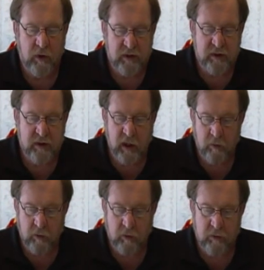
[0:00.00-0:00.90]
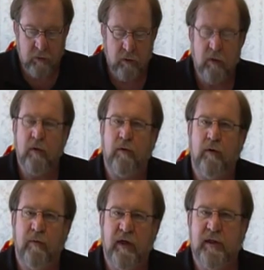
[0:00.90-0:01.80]
When it's doubled,
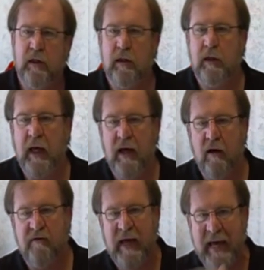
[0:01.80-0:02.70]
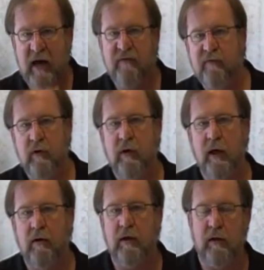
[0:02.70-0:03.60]
you basically have half of your
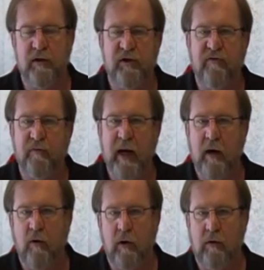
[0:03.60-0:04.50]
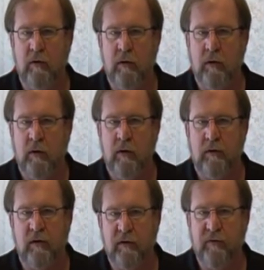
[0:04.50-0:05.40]
calculation of power
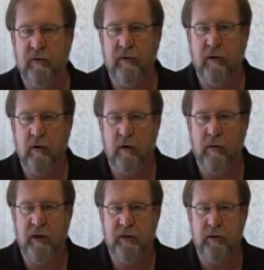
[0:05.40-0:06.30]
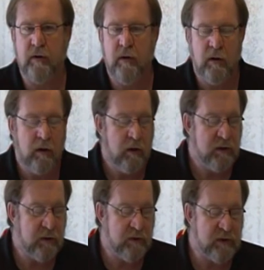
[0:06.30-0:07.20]
delivered to the cartomizer.
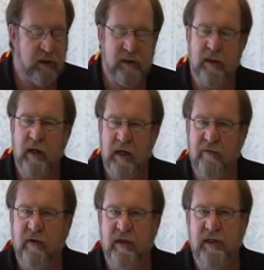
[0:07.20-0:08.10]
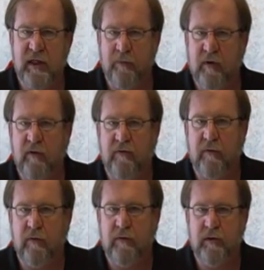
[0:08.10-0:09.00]
So it's kind of a
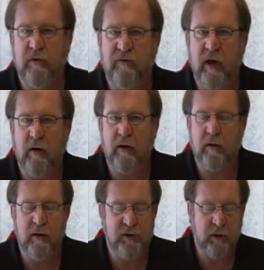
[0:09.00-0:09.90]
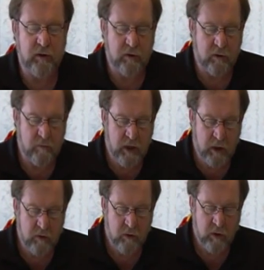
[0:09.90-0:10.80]
deceptive sort of calculation that you can
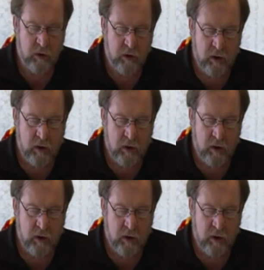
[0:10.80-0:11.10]
make